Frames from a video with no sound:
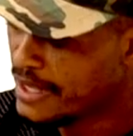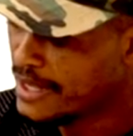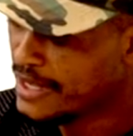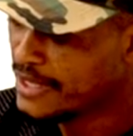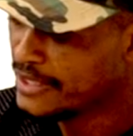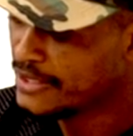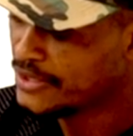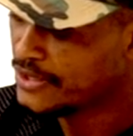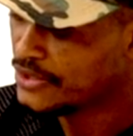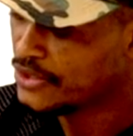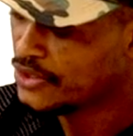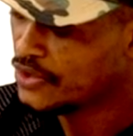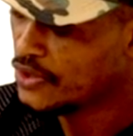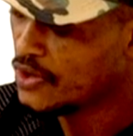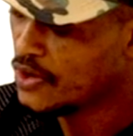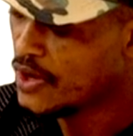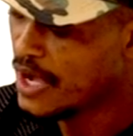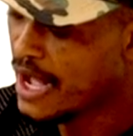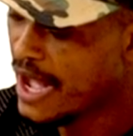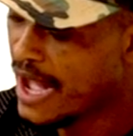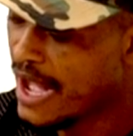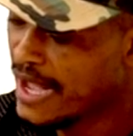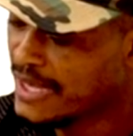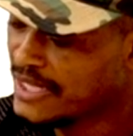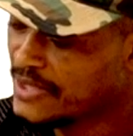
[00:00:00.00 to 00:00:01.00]
Is your
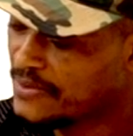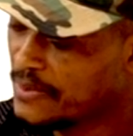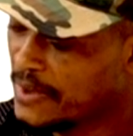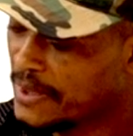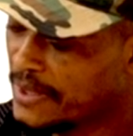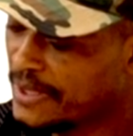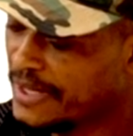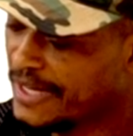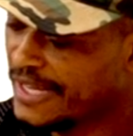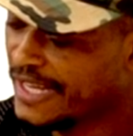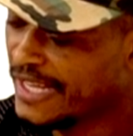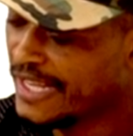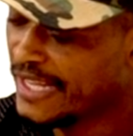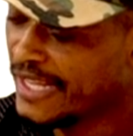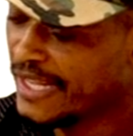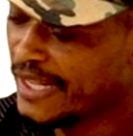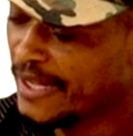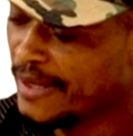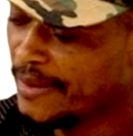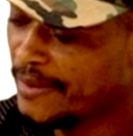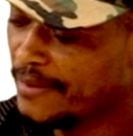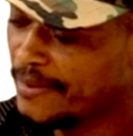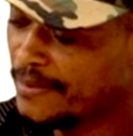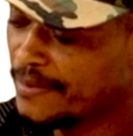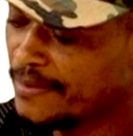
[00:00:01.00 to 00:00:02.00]
husband
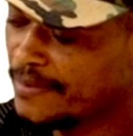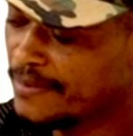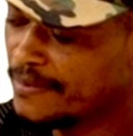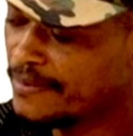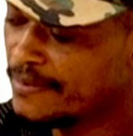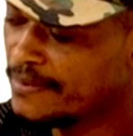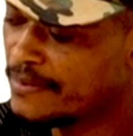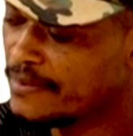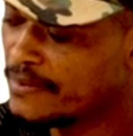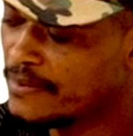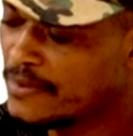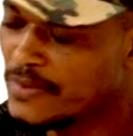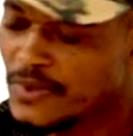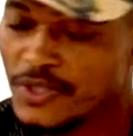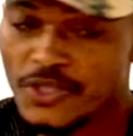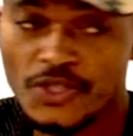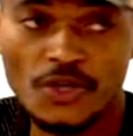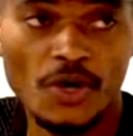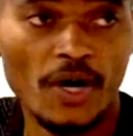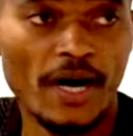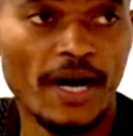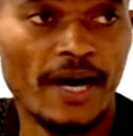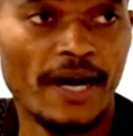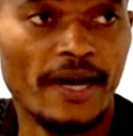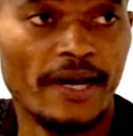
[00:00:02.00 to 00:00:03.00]
name
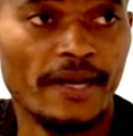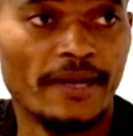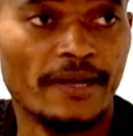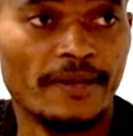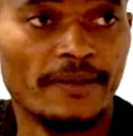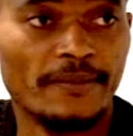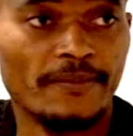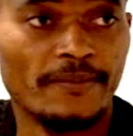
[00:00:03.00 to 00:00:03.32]
Johan?